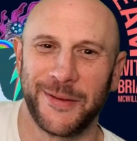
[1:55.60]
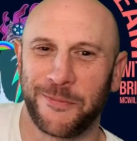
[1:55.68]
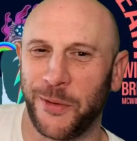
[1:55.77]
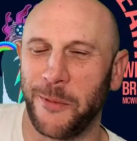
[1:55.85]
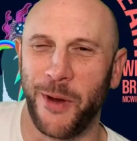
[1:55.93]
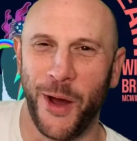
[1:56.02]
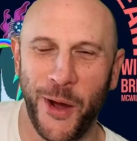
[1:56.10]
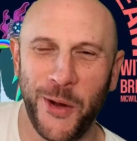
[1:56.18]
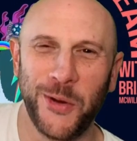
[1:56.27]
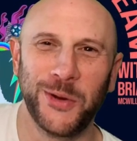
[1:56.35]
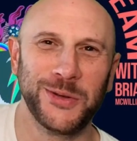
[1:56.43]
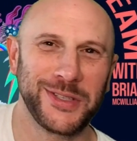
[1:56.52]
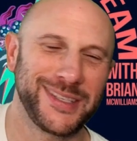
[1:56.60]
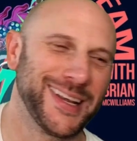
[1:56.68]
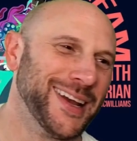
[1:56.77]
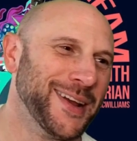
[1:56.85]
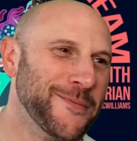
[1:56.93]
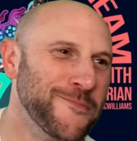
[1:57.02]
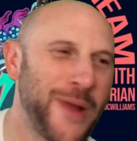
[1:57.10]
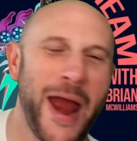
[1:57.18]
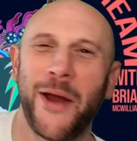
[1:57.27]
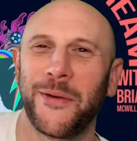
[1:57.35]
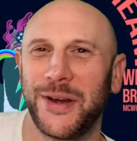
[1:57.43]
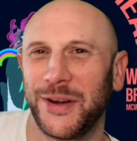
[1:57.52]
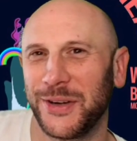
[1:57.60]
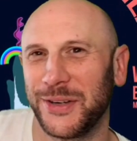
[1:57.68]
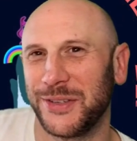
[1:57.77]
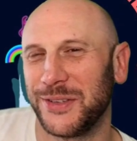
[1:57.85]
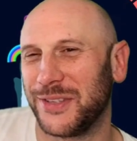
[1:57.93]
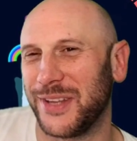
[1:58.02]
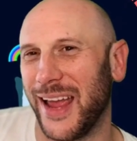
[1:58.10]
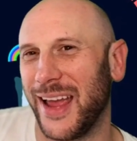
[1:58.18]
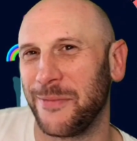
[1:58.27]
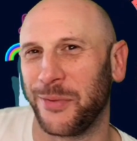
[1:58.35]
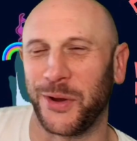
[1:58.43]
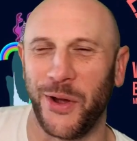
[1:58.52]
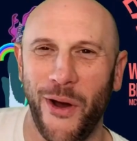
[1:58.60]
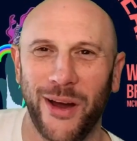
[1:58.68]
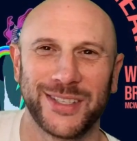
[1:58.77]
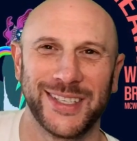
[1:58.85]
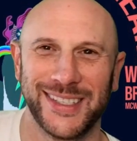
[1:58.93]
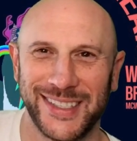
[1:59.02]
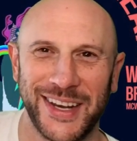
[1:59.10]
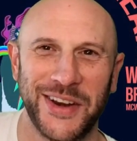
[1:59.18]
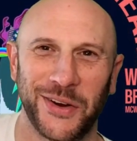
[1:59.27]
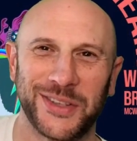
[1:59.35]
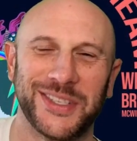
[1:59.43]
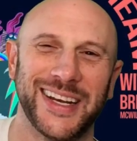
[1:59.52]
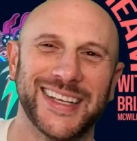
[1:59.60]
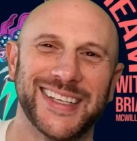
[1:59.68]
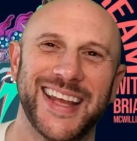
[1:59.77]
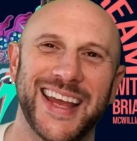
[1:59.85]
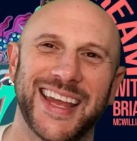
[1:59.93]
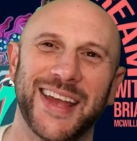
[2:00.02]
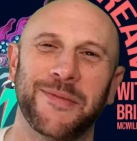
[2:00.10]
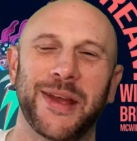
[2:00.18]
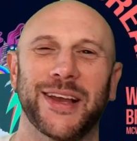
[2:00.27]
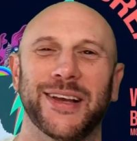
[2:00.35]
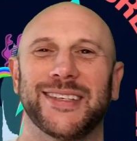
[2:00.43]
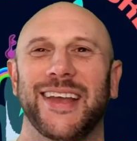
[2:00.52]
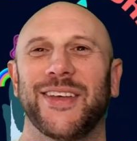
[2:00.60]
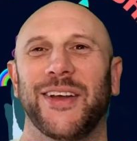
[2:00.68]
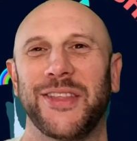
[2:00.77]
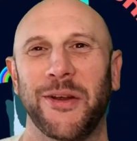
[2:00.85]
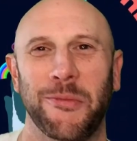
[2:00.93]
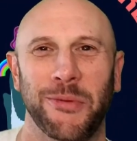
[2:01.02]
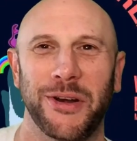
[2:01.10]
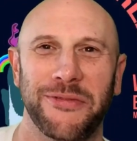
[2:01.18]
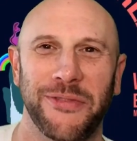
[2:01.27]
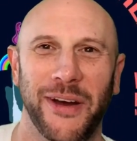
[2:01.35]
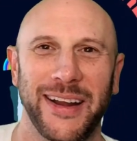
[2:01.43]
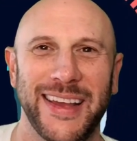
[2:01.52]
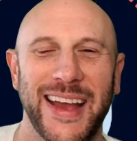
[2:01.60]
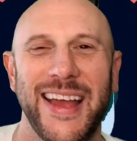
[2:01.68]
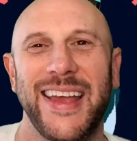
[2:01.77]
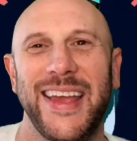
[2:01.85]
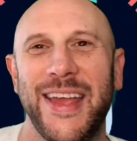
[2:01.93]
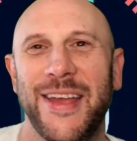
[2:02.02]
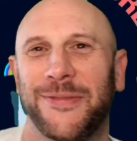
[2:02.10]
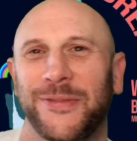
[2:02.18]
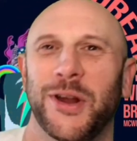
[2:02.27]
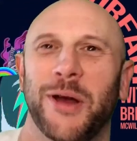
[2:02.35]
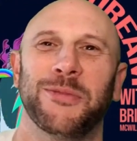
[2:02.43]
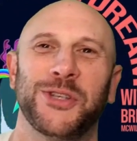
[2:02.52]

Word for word: proposed barriers and precautions that New York City is taking, because I thought they were pretty funny if Trump